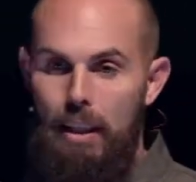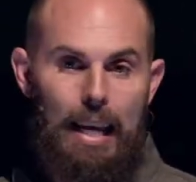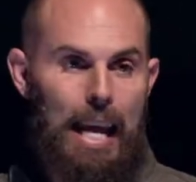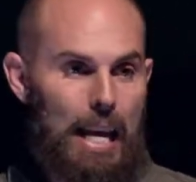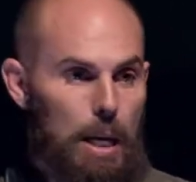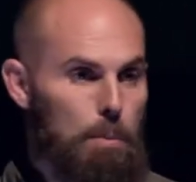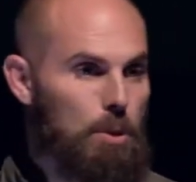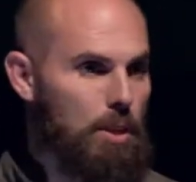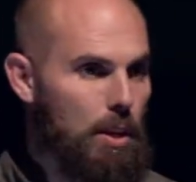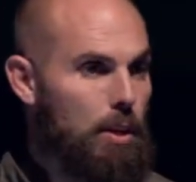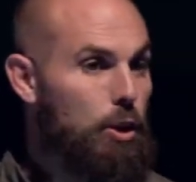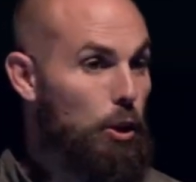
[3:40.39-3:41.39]
like
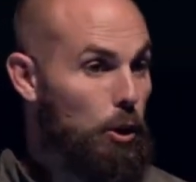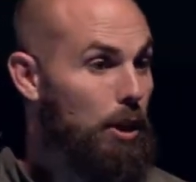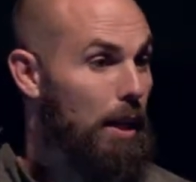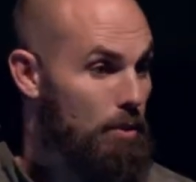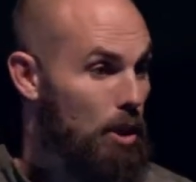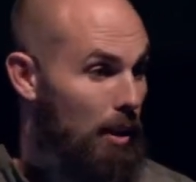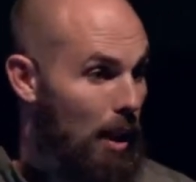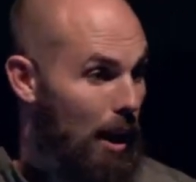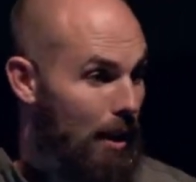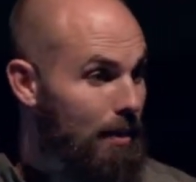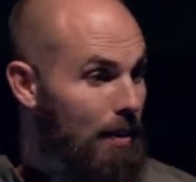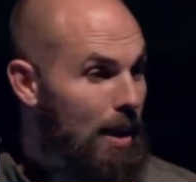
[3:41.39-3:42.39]
80% of the church gives
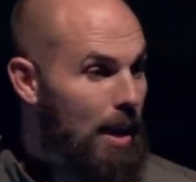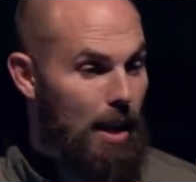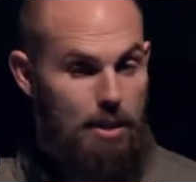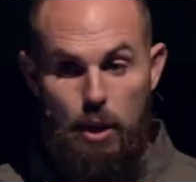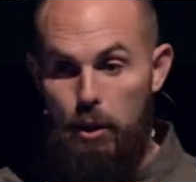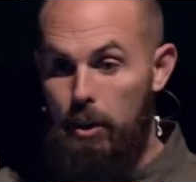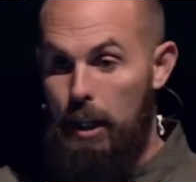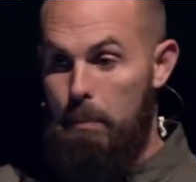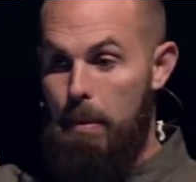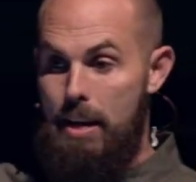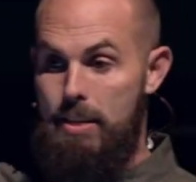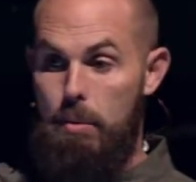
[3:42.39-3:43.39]
online and so you're like
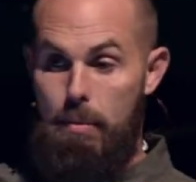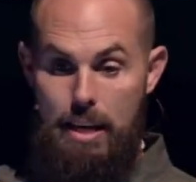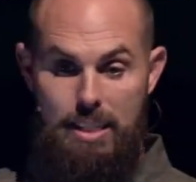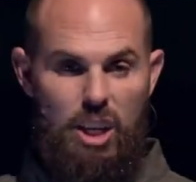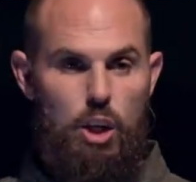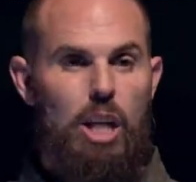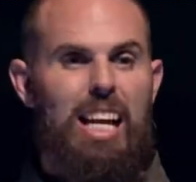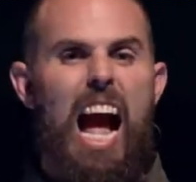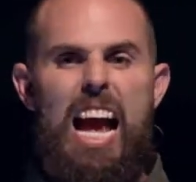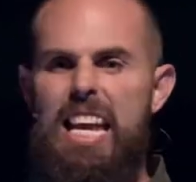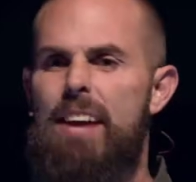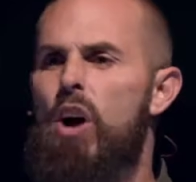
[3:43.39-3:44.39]
passing the basket and you're like
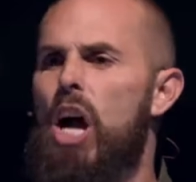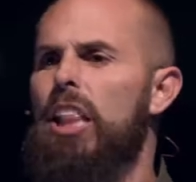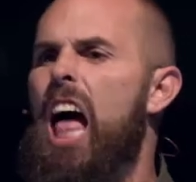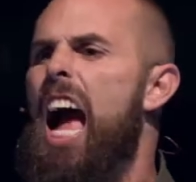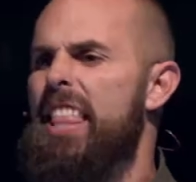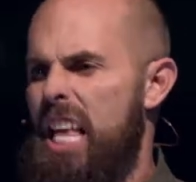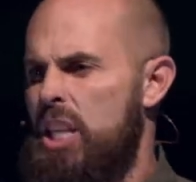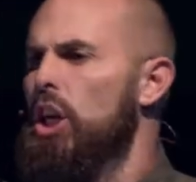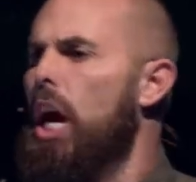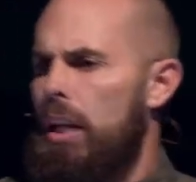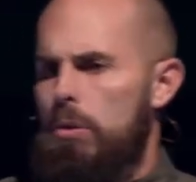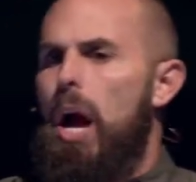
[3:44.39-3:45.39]
i give online that's
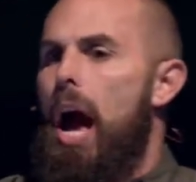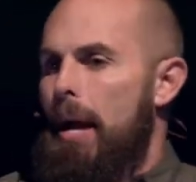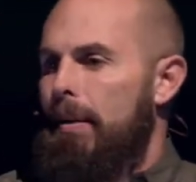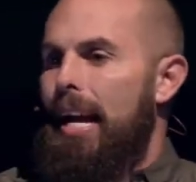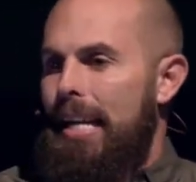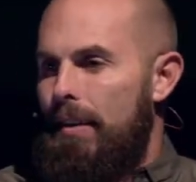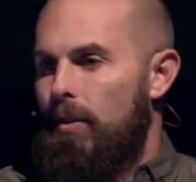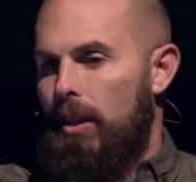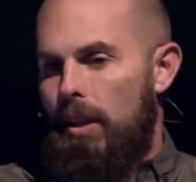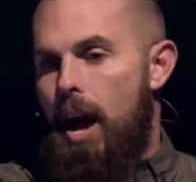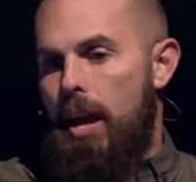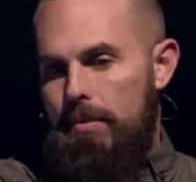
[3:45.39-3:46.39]
I, I give
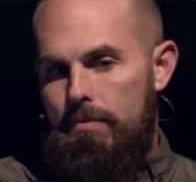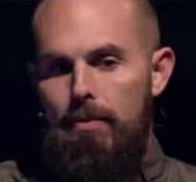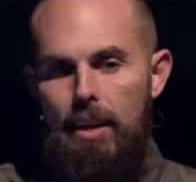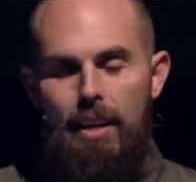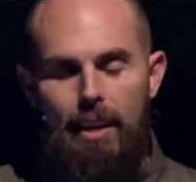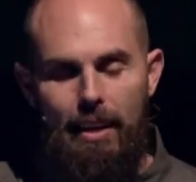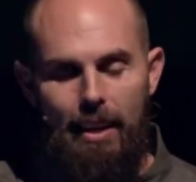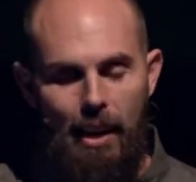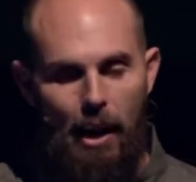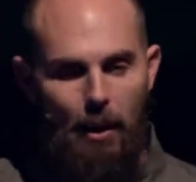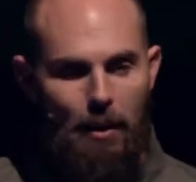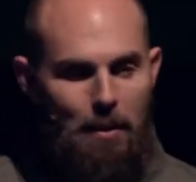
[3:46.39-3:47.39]
online you
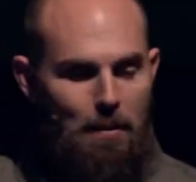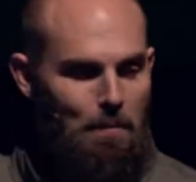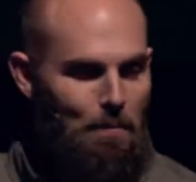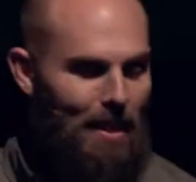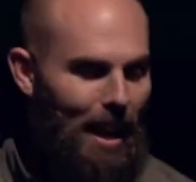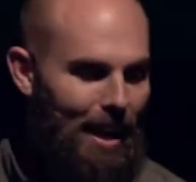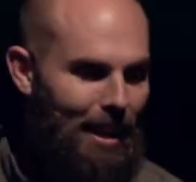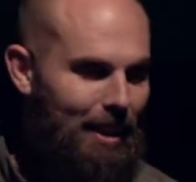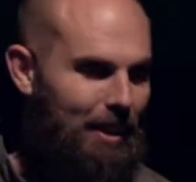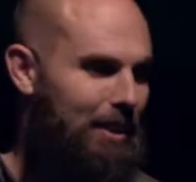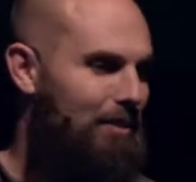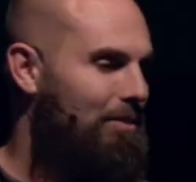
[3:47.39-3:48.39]
know and it
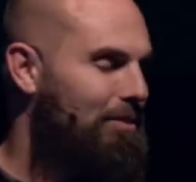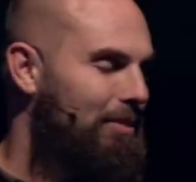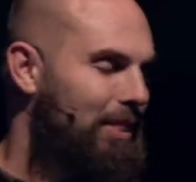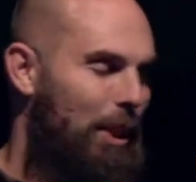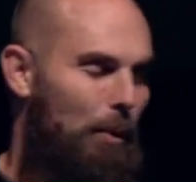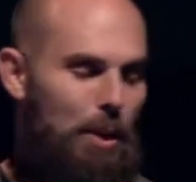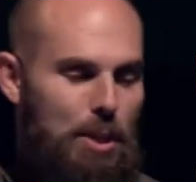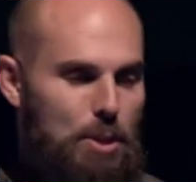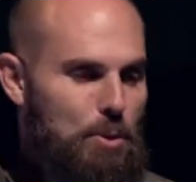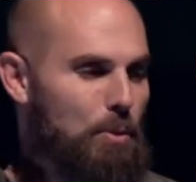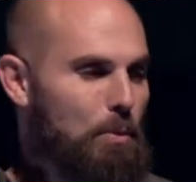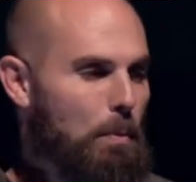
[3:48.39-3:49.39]
just so we
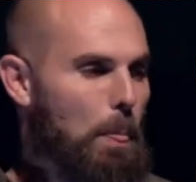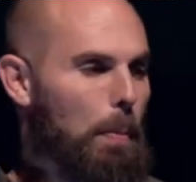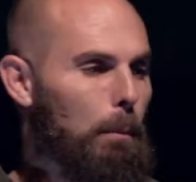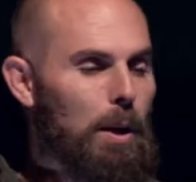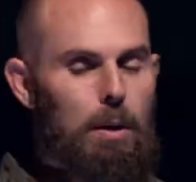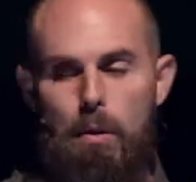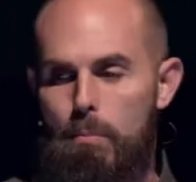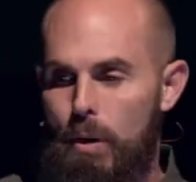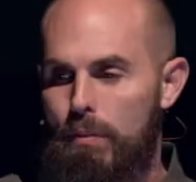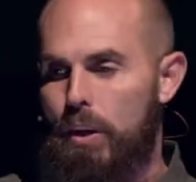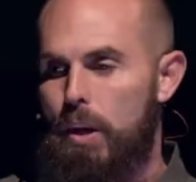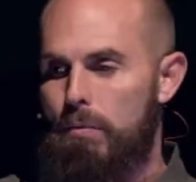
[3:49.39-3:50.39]
just want to
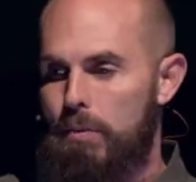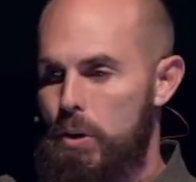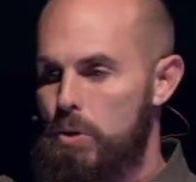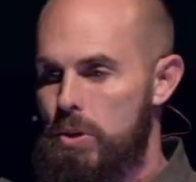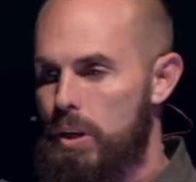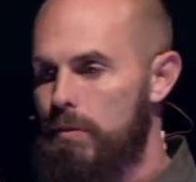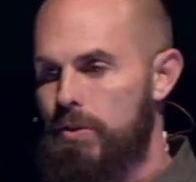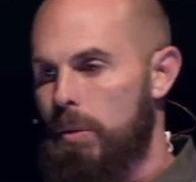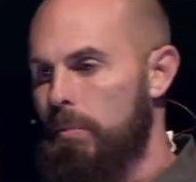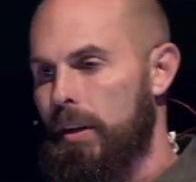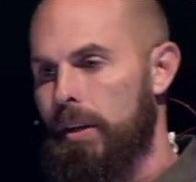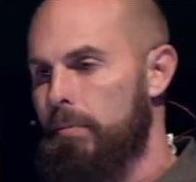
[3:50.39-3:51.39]
remove the confusion. If
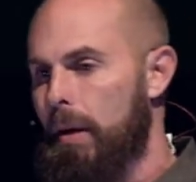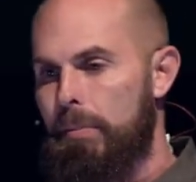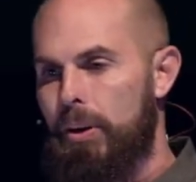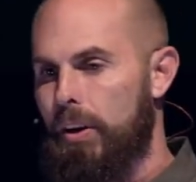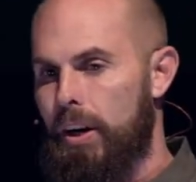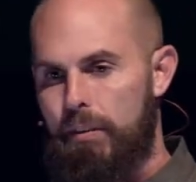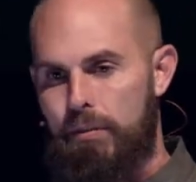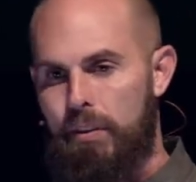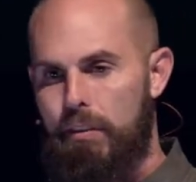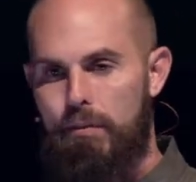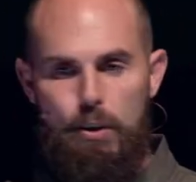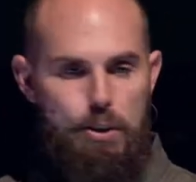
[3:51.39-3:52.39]
somebody, maybe you're here for
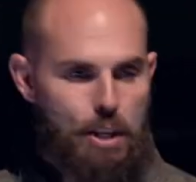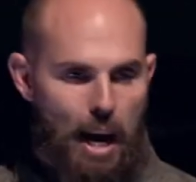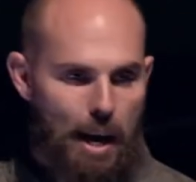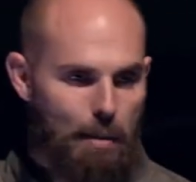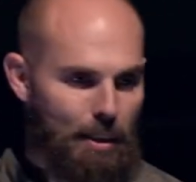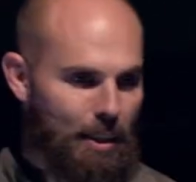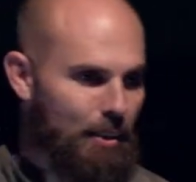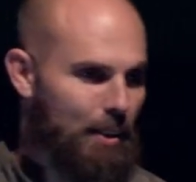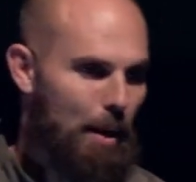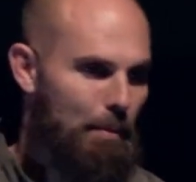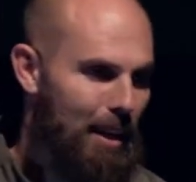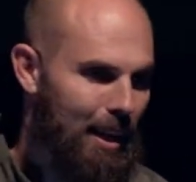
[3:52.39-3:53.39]
the first time and you're
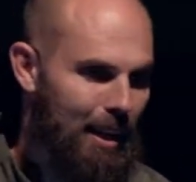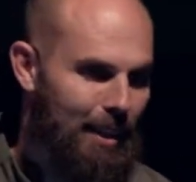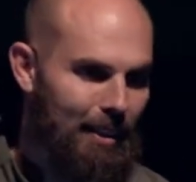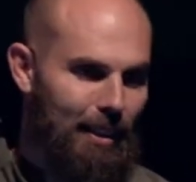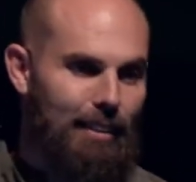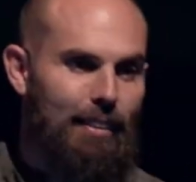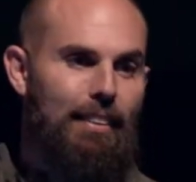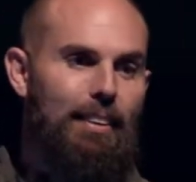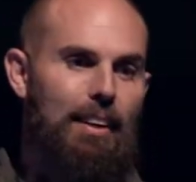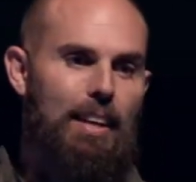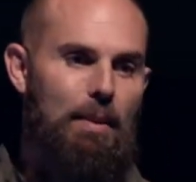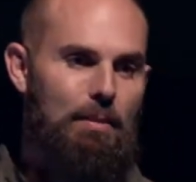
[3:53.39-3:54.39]
coming in and you're like, oh,
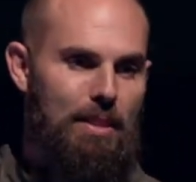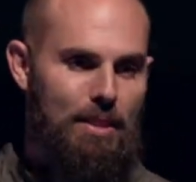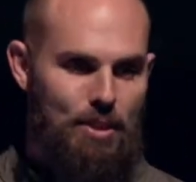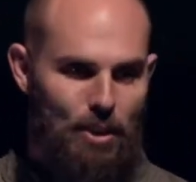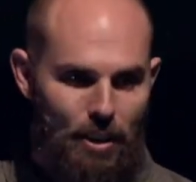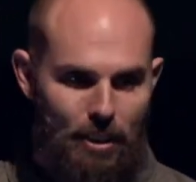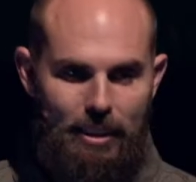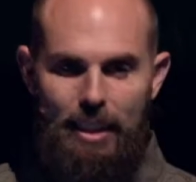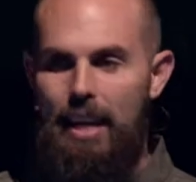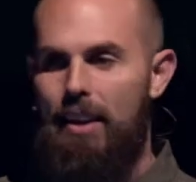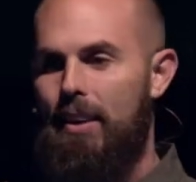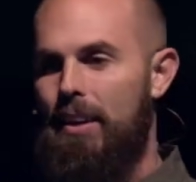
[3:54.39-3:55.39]
I came to this church and
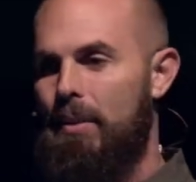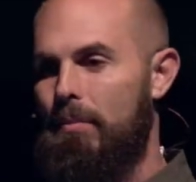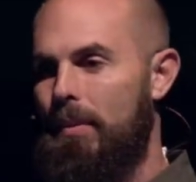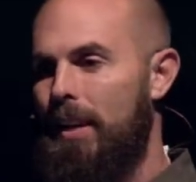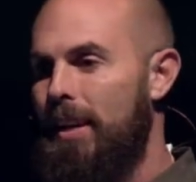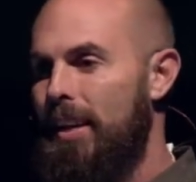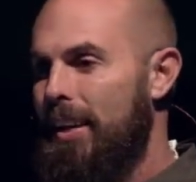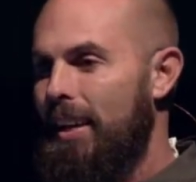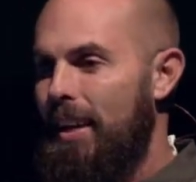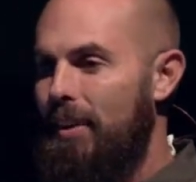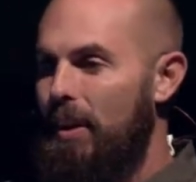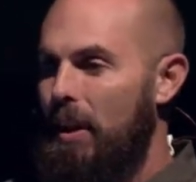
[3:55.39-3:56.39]
now I am
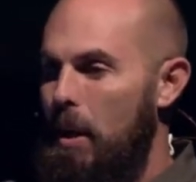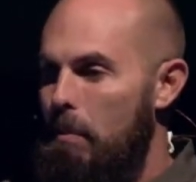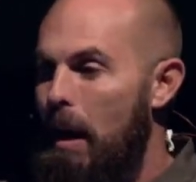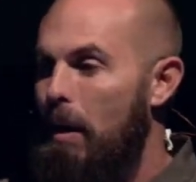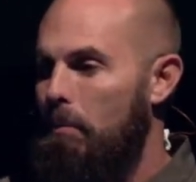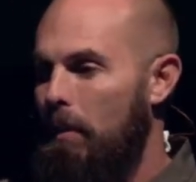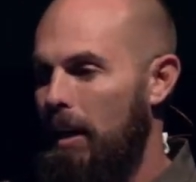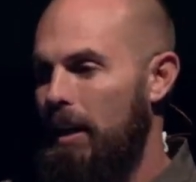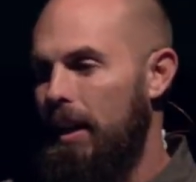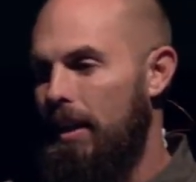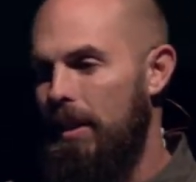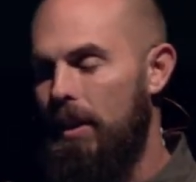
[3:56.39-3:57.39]
hearing about
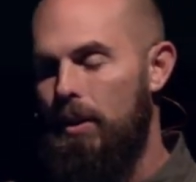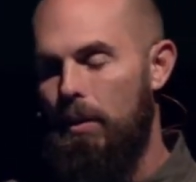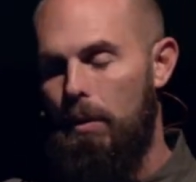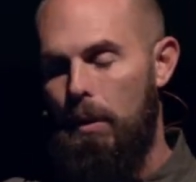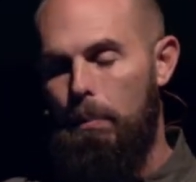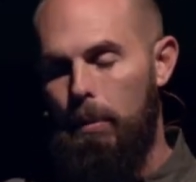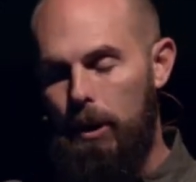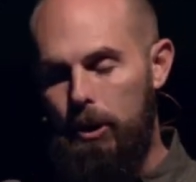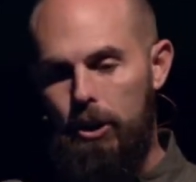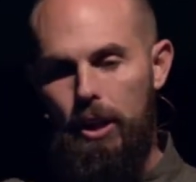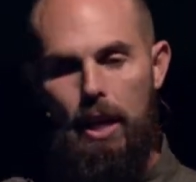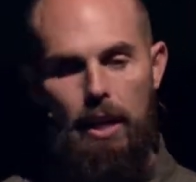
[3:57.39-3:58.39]
money. I think you'll
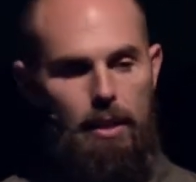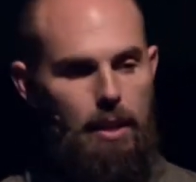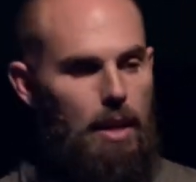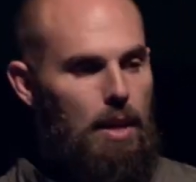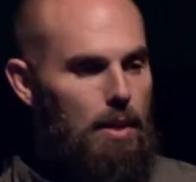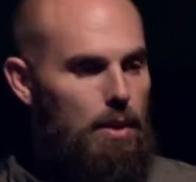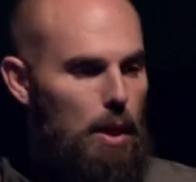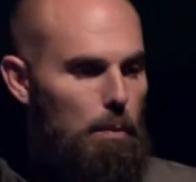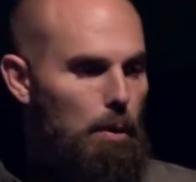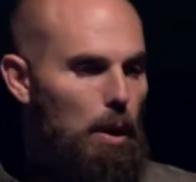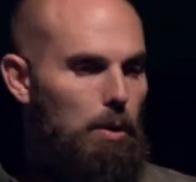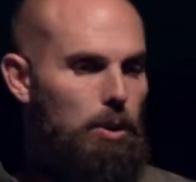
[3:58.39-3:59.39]
appreciate the
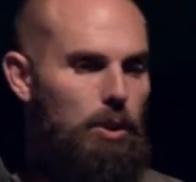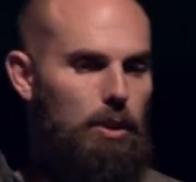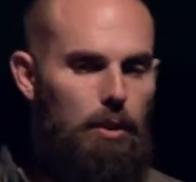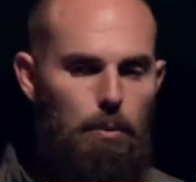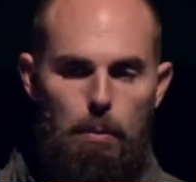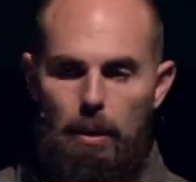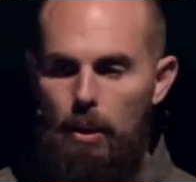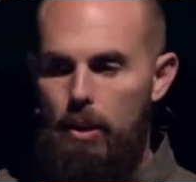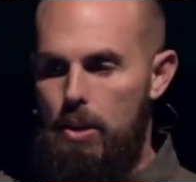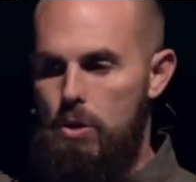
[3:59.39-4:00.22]
approach when we look